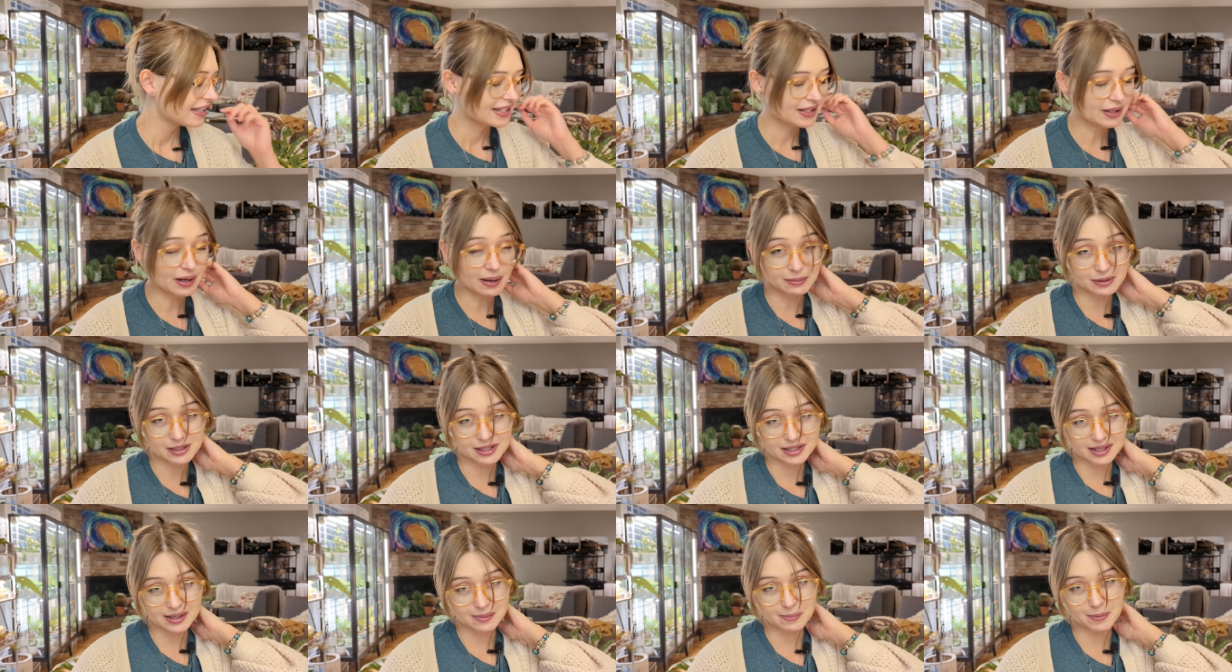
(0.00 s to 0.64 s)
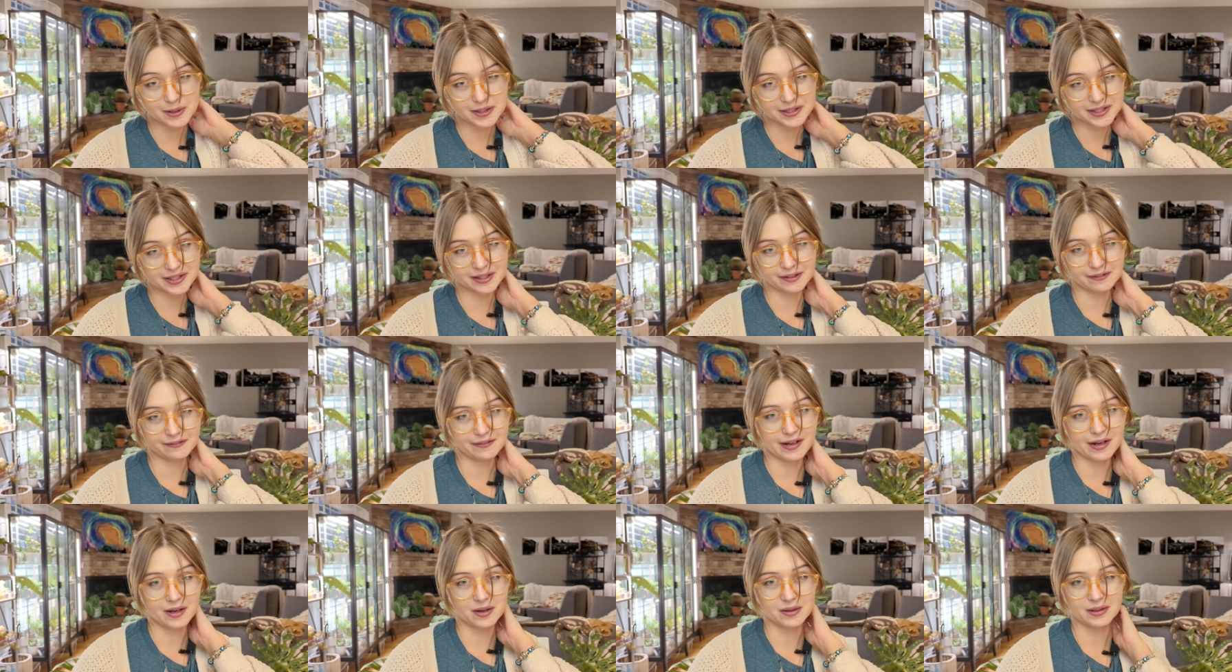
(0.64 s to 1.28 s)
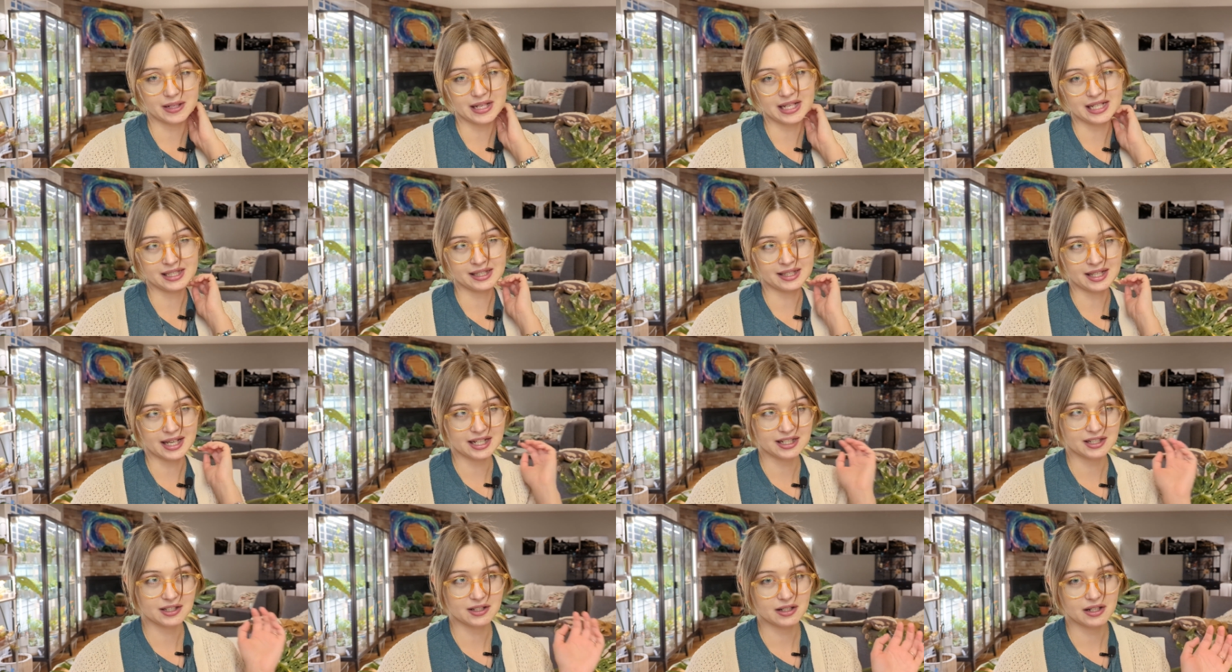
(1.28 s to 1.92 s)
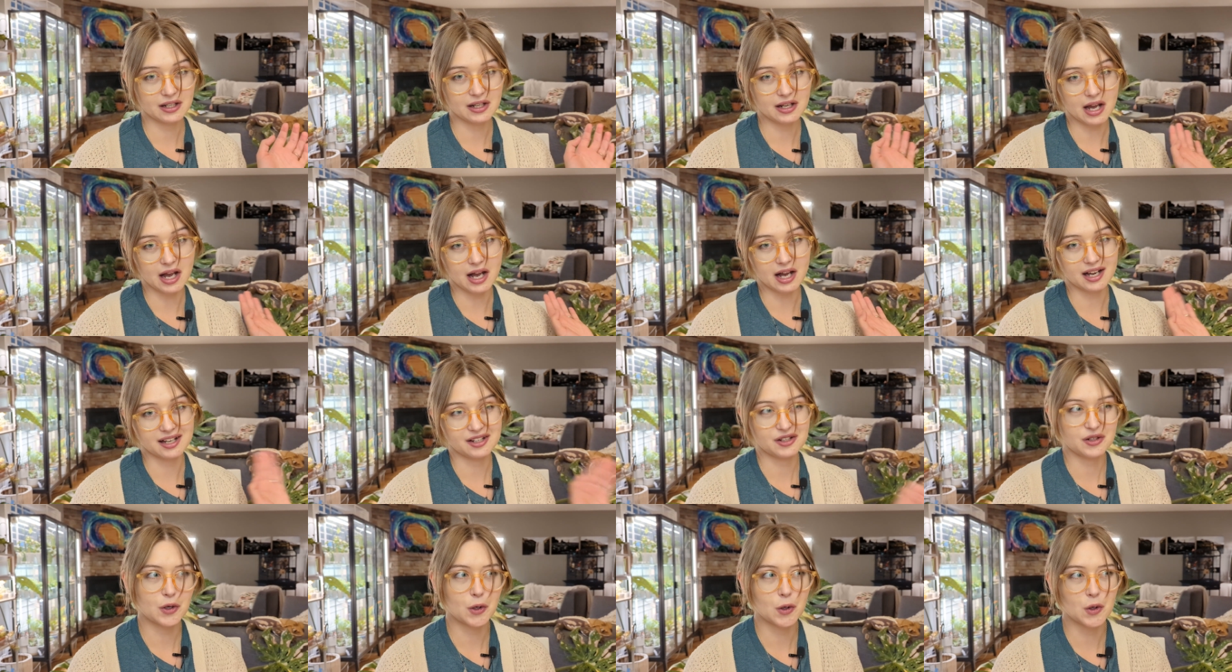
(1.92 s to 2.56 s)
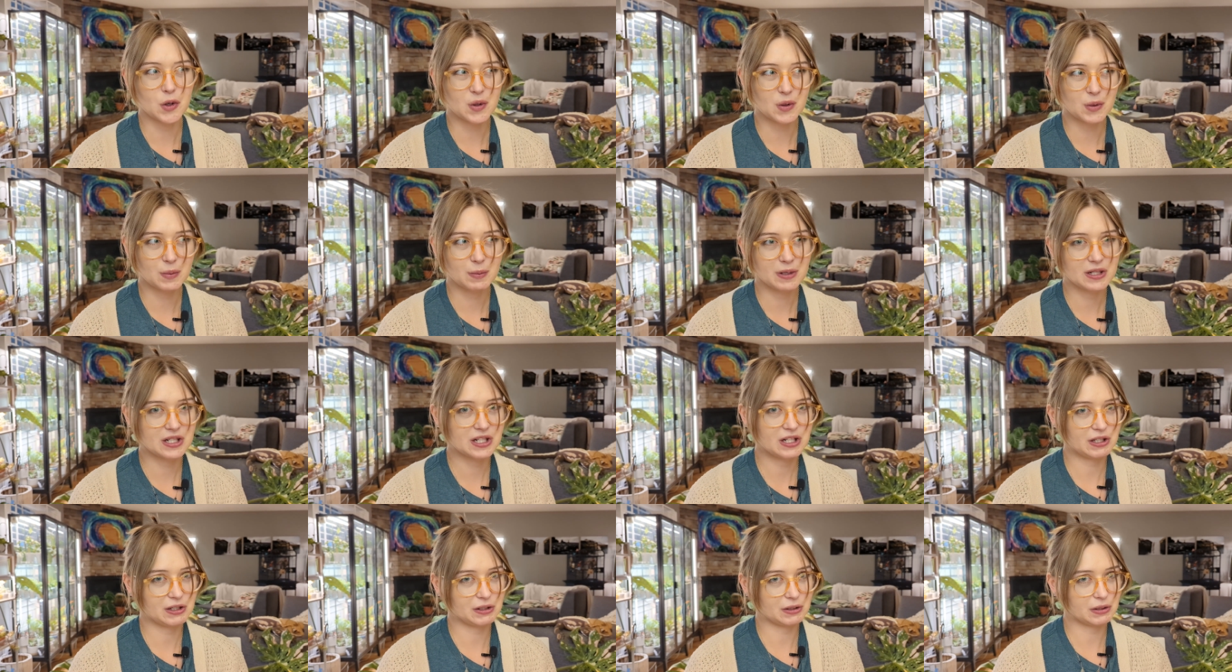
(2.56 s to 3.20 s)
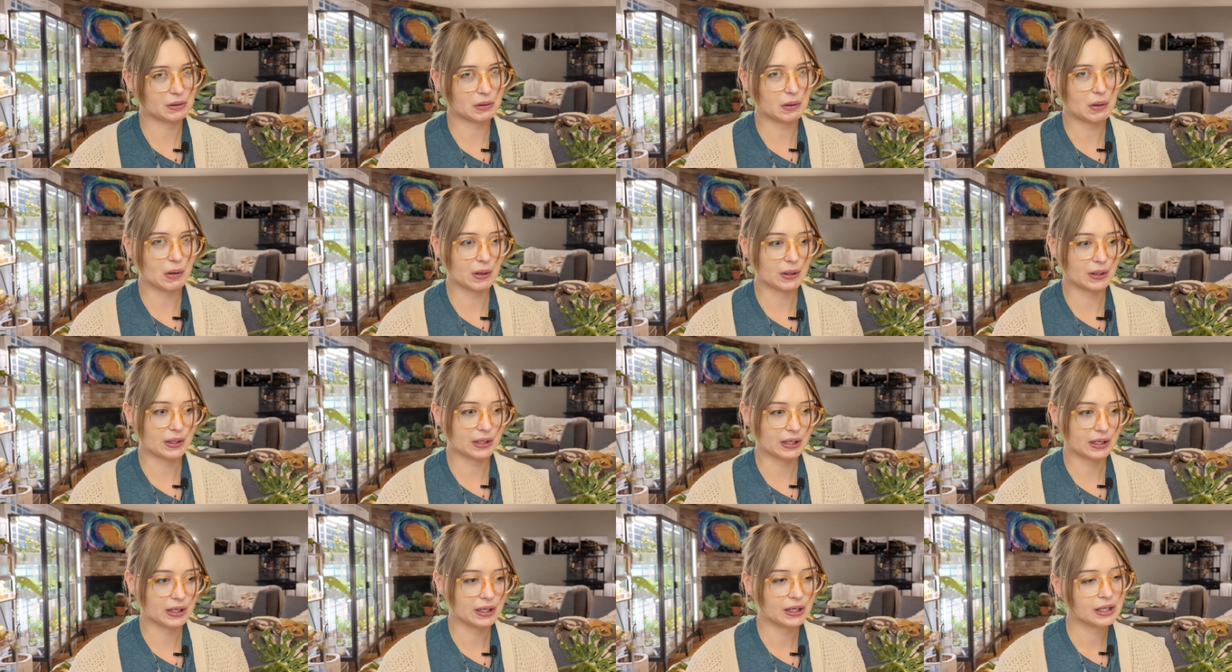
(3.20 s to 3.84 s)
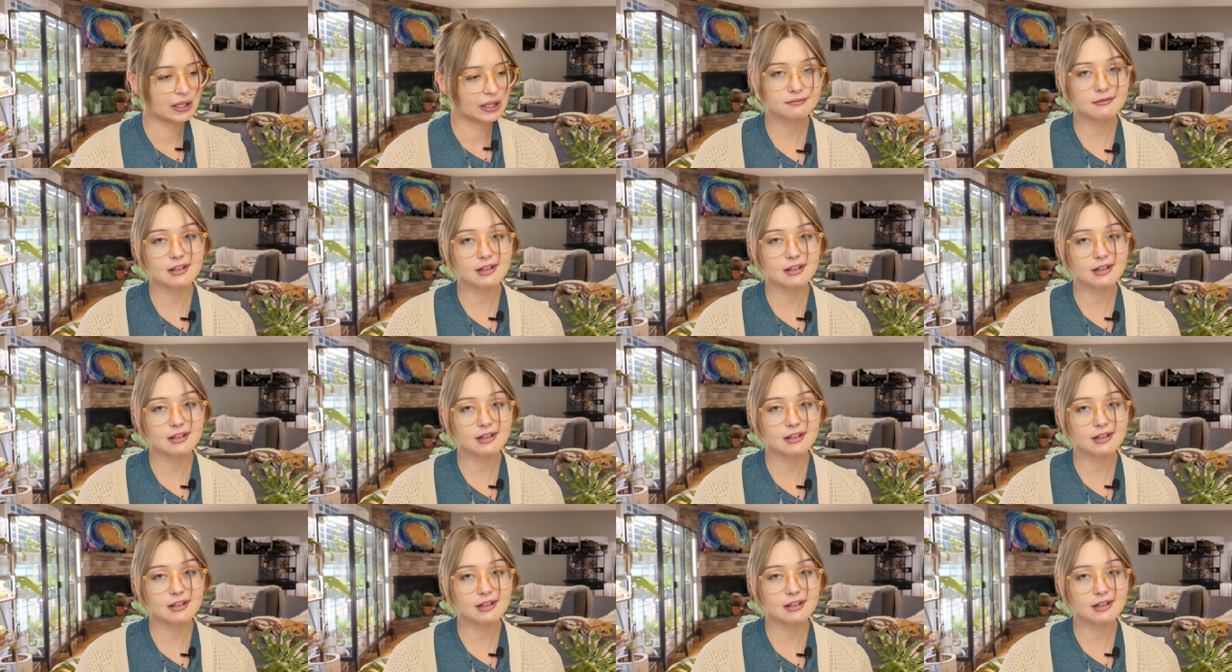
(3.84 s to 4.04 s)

So I'm just gonna pull stuff out in like uh, no particular order.